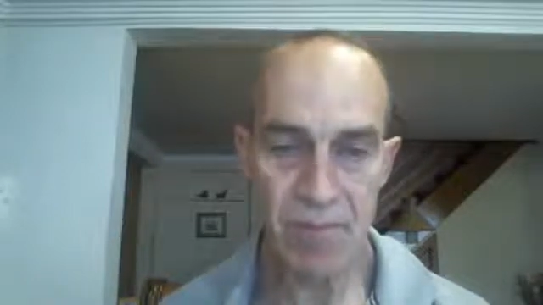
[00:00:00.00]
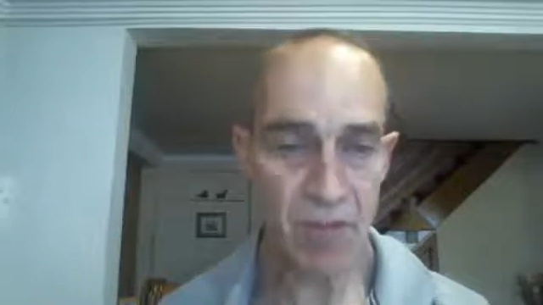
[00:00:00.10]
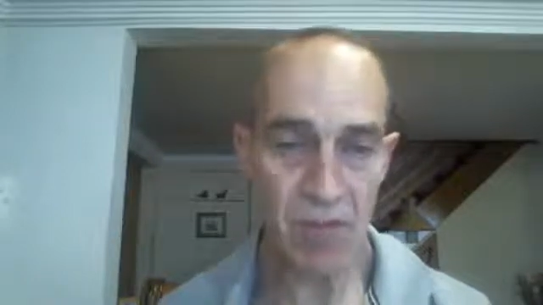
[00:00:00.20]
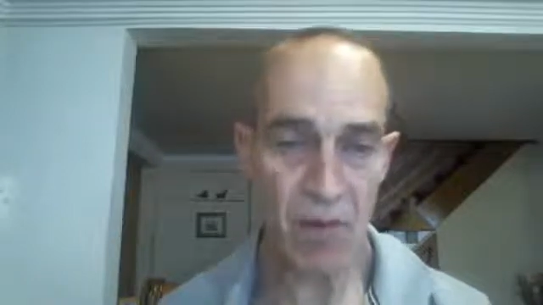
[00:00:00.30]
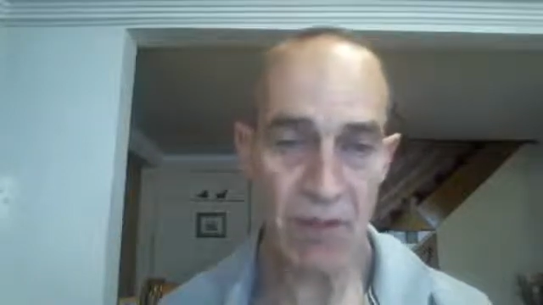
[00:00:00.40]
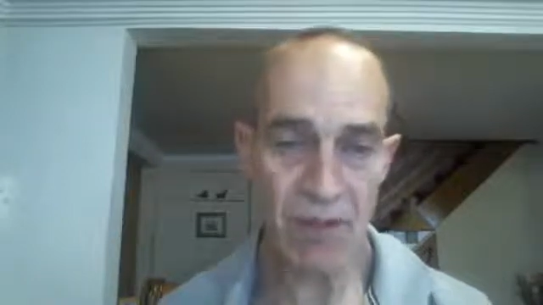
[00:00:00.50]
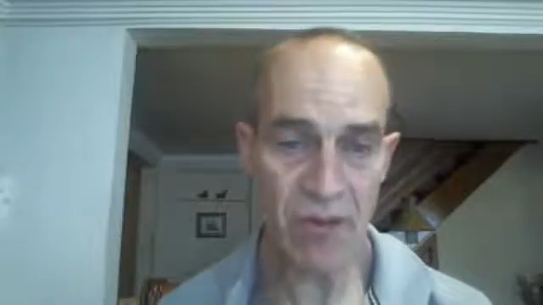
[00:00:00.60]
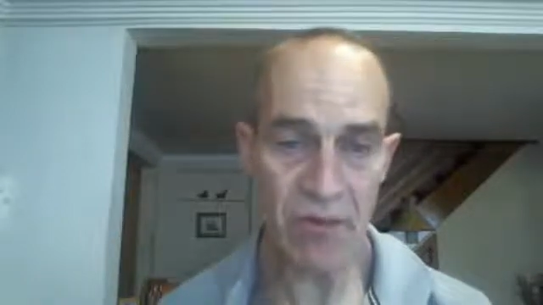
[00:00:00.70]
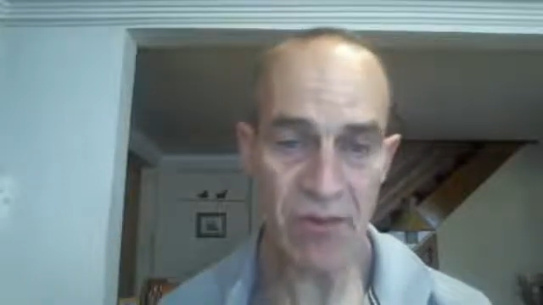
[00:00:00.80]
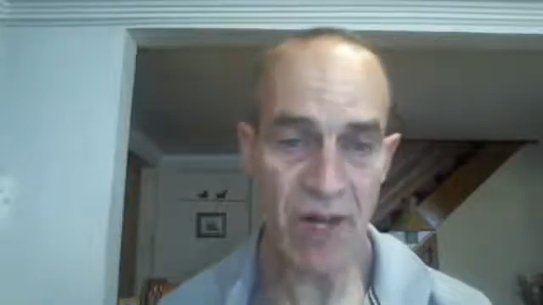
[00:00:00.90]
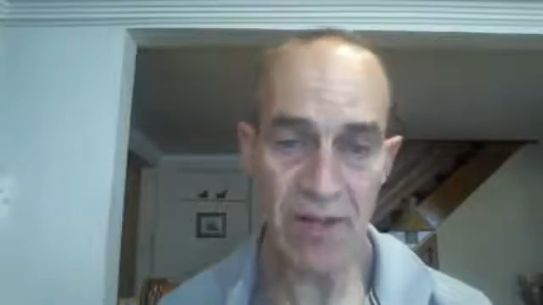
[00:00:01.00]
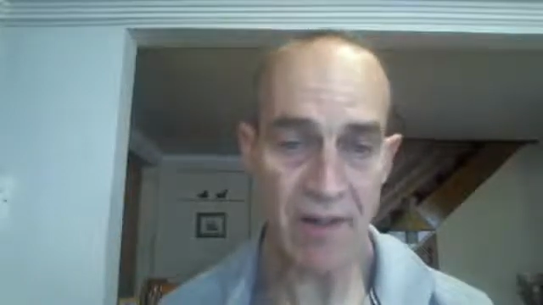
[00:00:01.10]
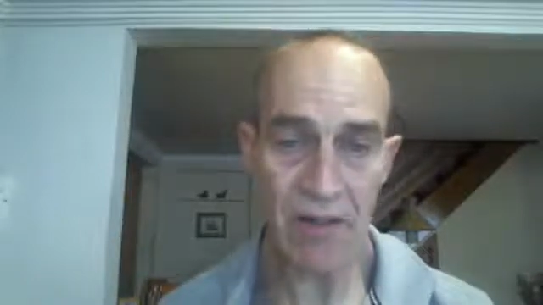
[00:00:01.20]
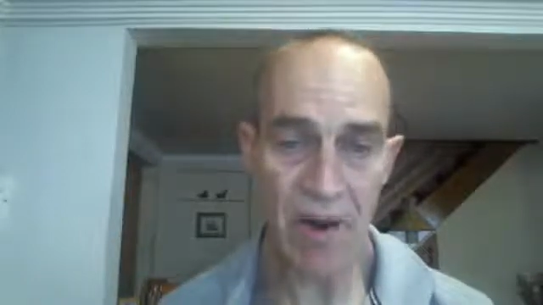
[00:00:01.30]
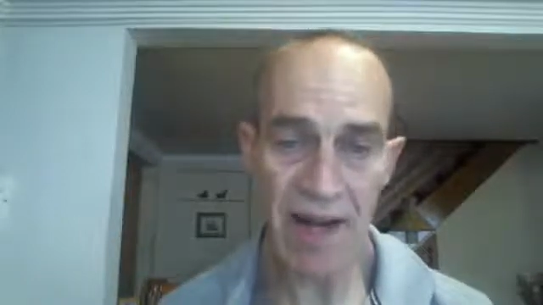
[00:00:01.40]
There's no reason to reject
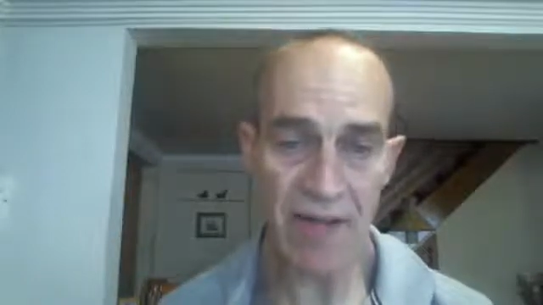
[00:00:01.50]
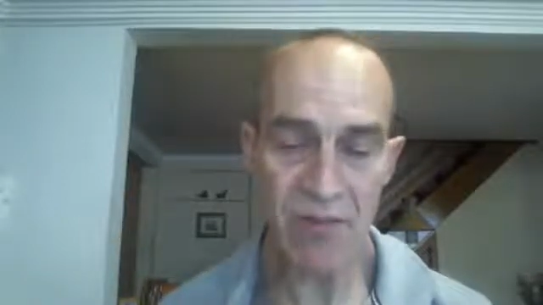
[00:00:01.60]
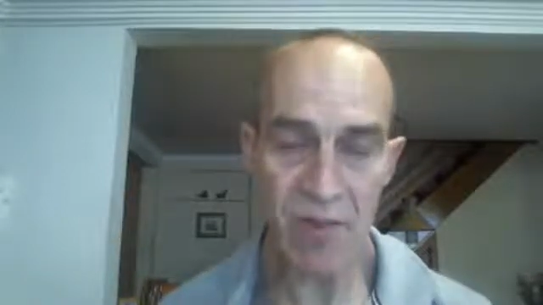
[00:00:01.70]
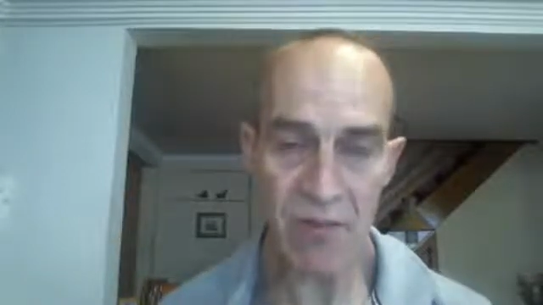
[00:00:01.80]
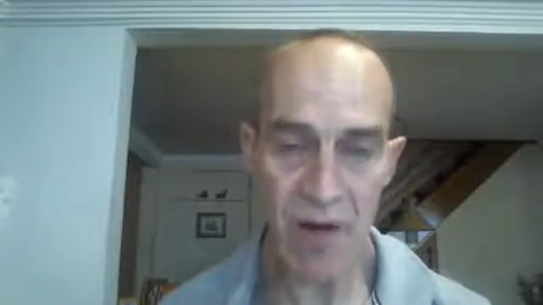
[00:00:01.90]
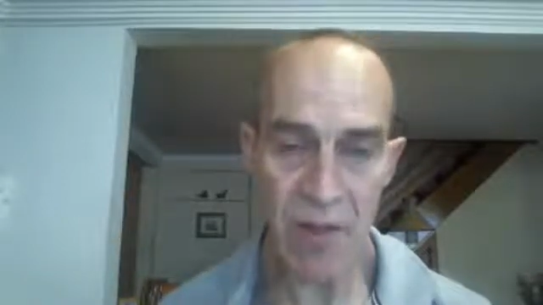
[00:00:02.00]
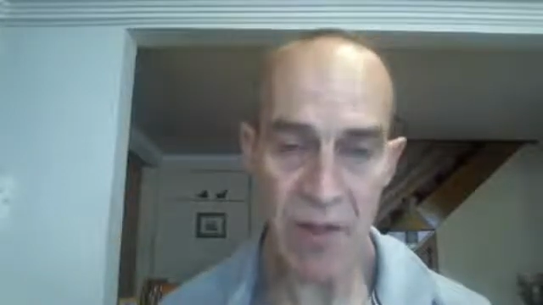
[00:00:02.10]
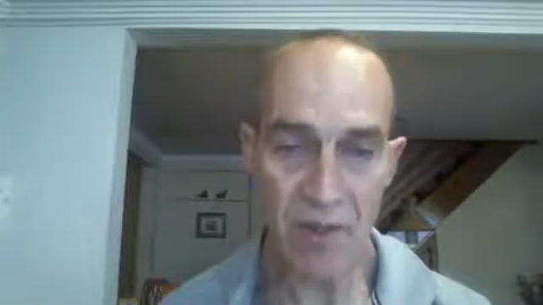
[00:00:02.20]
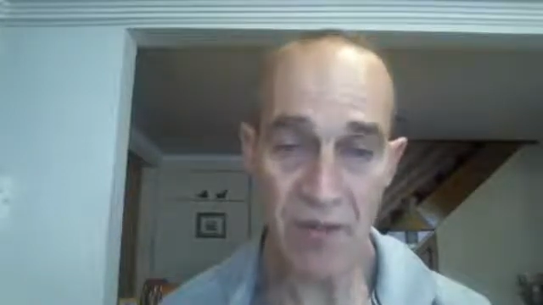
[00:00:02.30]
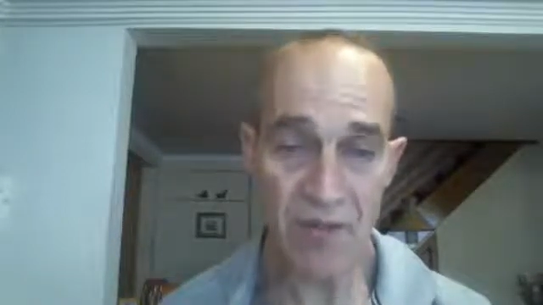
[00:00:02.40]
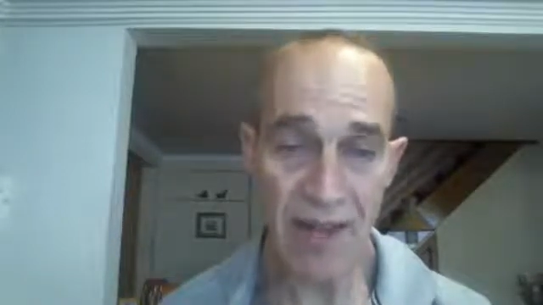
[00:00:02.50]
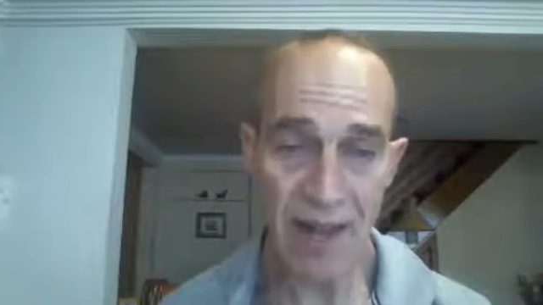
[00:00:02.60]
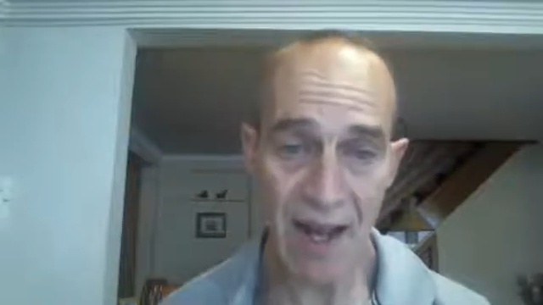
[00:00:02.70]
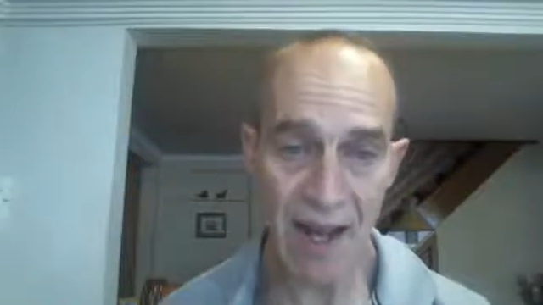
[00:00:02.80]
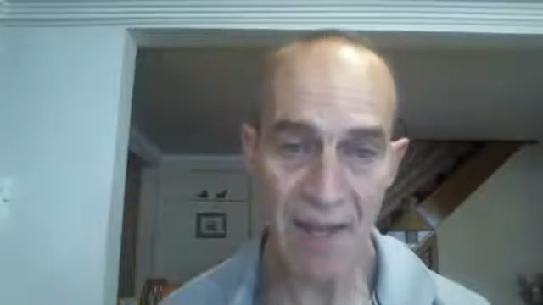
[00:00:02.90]
it. You're not asking for anything. You're just
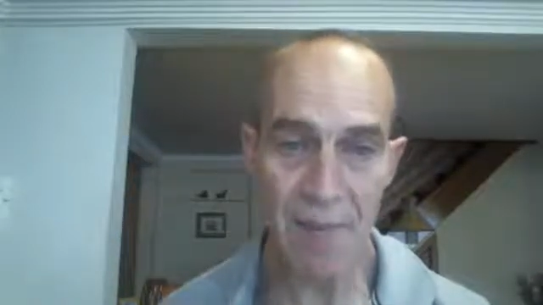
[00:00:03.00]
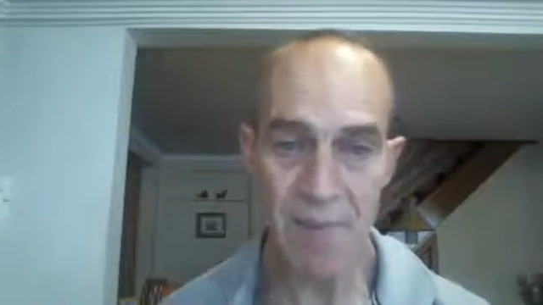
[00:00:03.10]
saying hi.